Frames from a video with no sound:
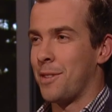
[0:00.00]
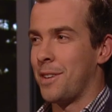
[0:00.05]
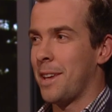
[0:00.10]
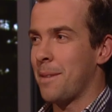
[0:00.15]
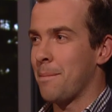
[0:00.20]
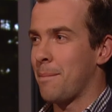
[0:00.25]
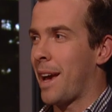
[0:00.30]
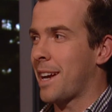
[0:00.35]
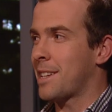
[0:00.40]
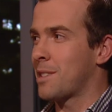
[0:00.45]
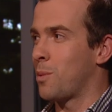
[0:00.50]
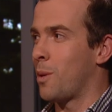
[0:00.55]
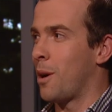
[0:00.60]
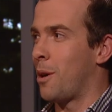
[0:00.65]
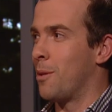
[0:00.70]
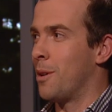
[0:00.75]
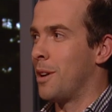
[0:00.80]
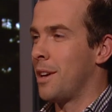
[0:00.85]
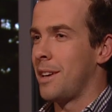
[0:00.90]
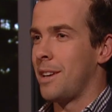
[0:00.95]
Nick
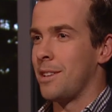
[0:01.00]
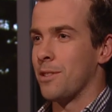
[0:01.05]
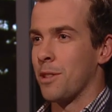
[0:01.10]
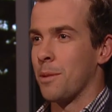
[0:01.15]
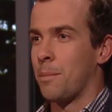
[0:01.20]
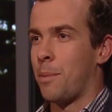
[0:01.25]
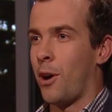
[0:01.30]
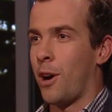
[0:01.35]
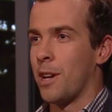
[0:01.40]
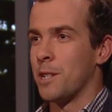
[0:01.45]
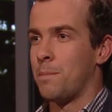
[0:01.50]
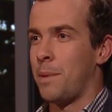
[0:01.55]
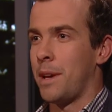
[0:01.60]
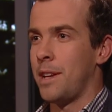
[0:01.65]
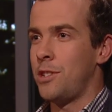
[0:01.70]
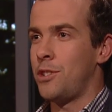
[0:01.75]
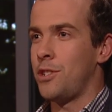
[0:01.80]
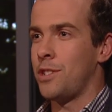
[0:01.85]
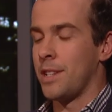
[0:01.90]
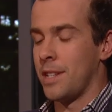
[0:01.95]
Maxwell is on the Pies
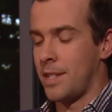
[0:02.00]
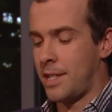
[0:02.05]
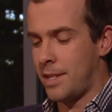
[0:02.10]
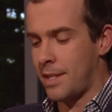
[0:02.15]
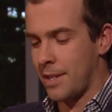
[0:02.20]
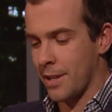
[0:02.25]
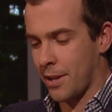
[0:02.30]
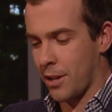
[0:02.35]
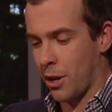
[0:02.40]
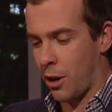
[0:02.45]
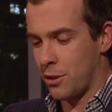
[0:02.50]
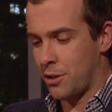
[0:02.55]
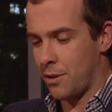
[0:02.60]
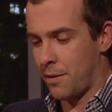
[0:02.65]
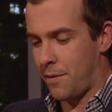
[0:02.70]
bench. He's an assistant coach.